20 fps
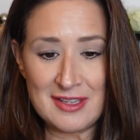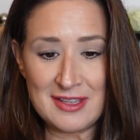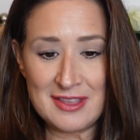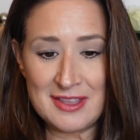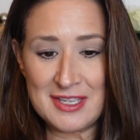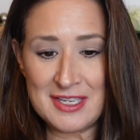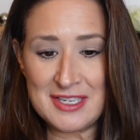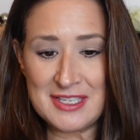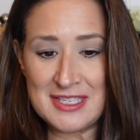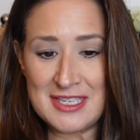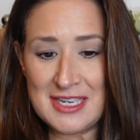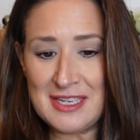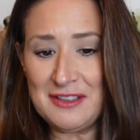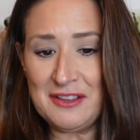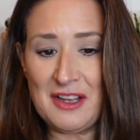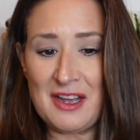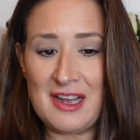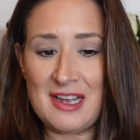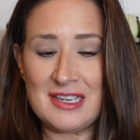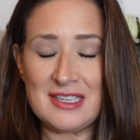the
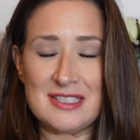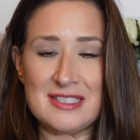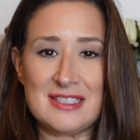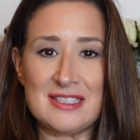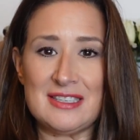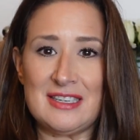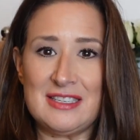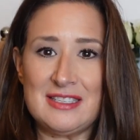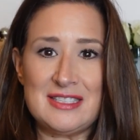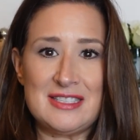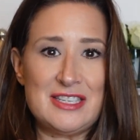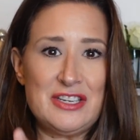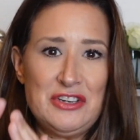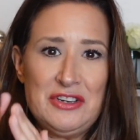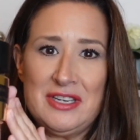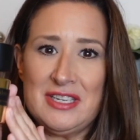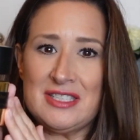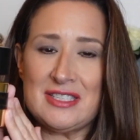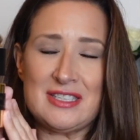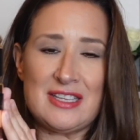Delox.
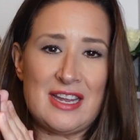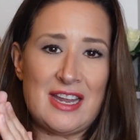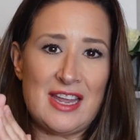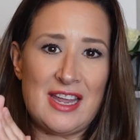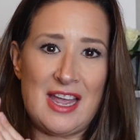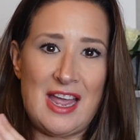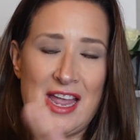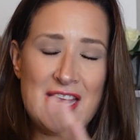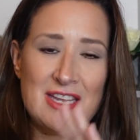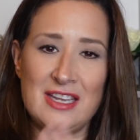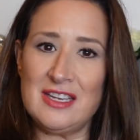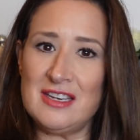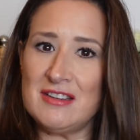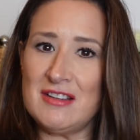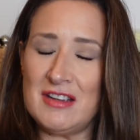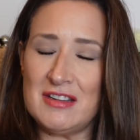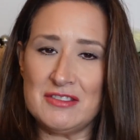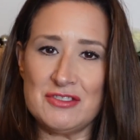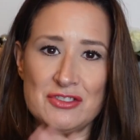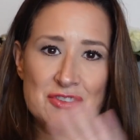Seriously, I
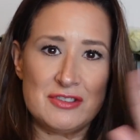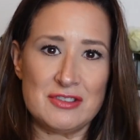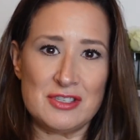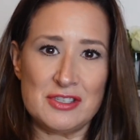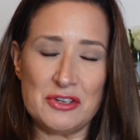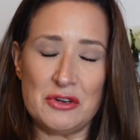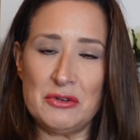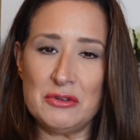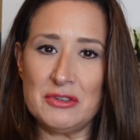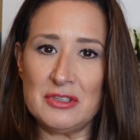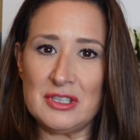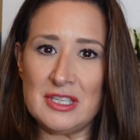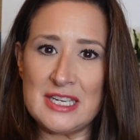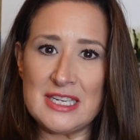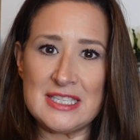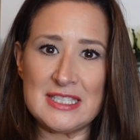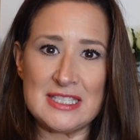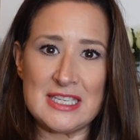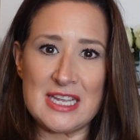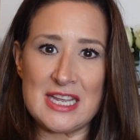could
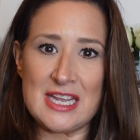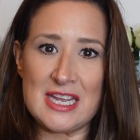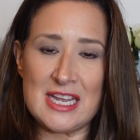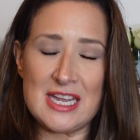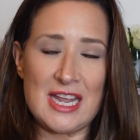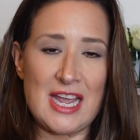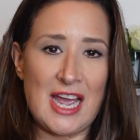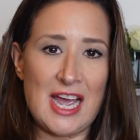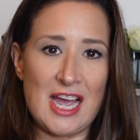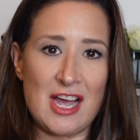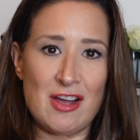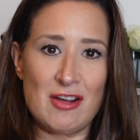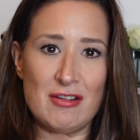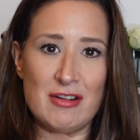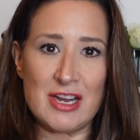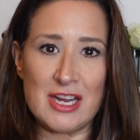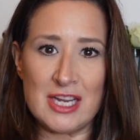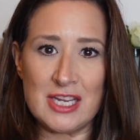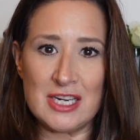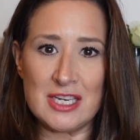totally see how
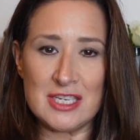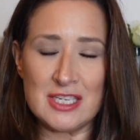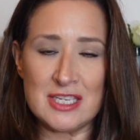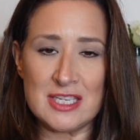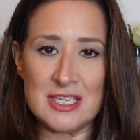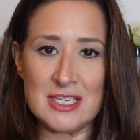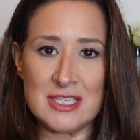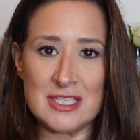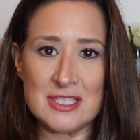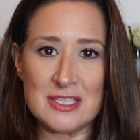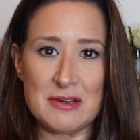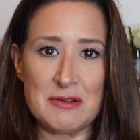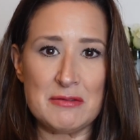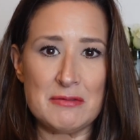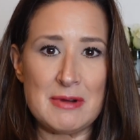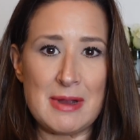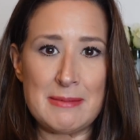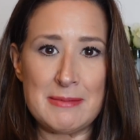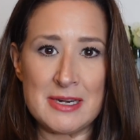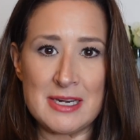it is
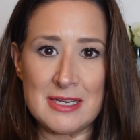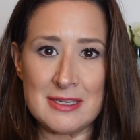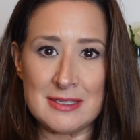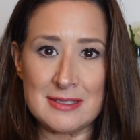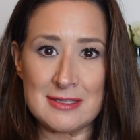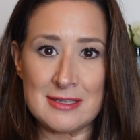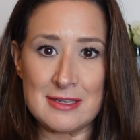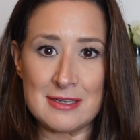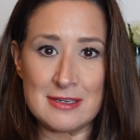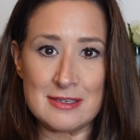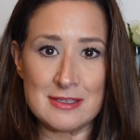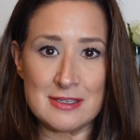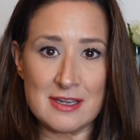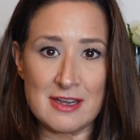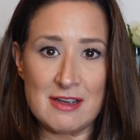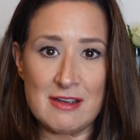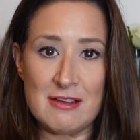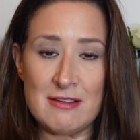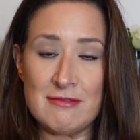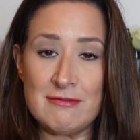reminiscent
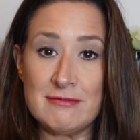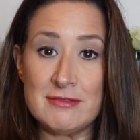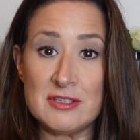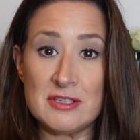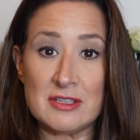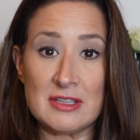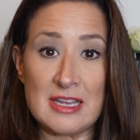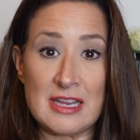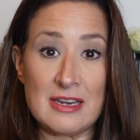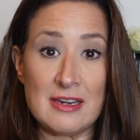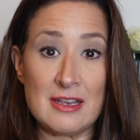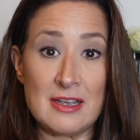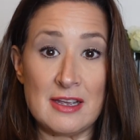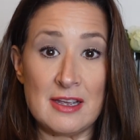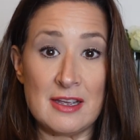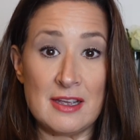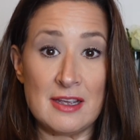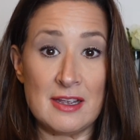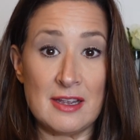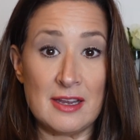of
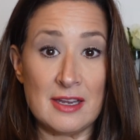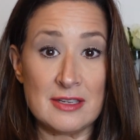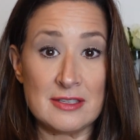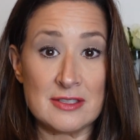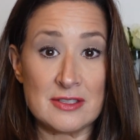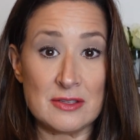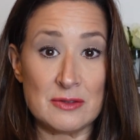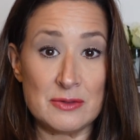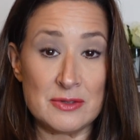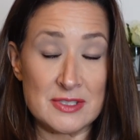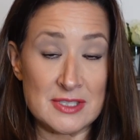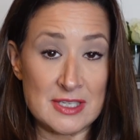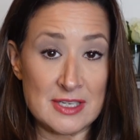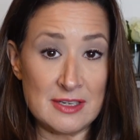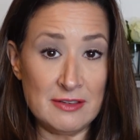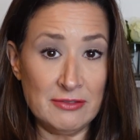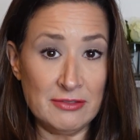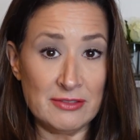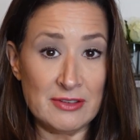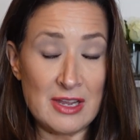Delina
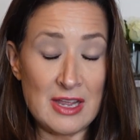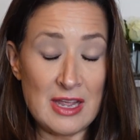exclusive.